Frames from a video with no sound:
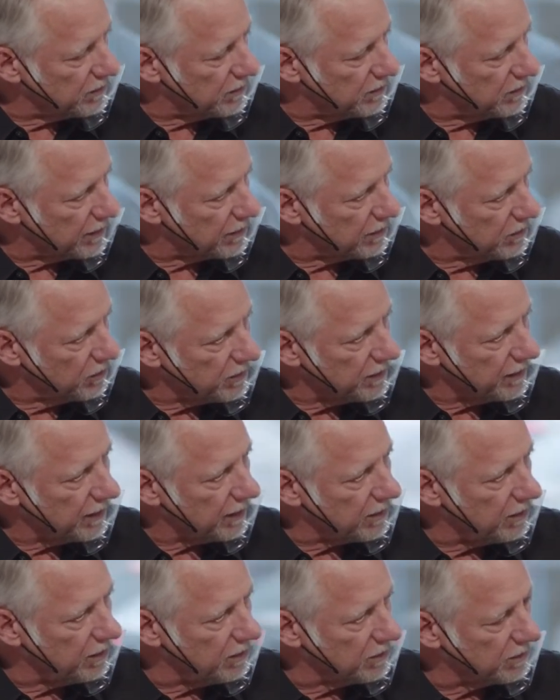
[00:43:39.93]
like, looking
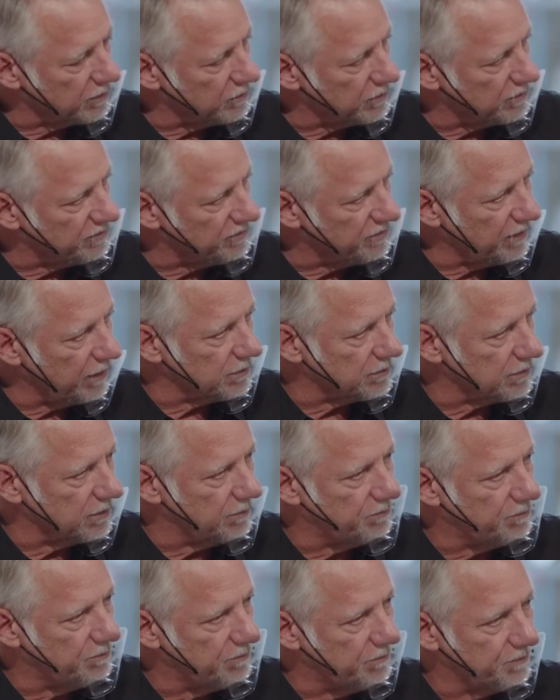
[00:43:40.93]
at color
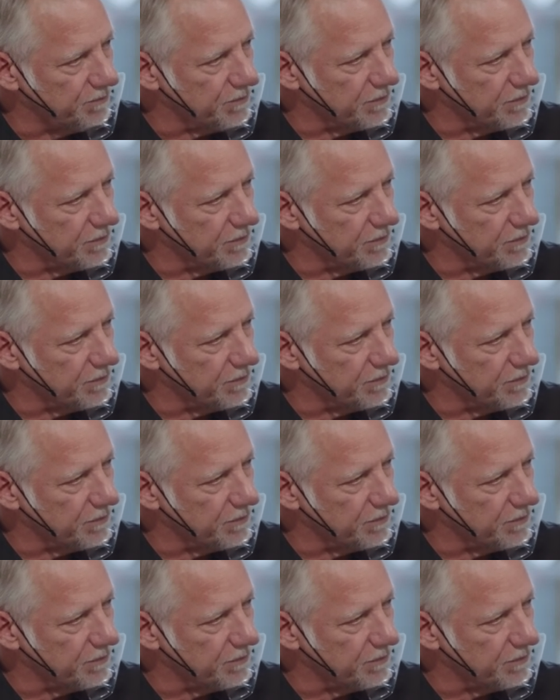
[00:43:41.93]
felt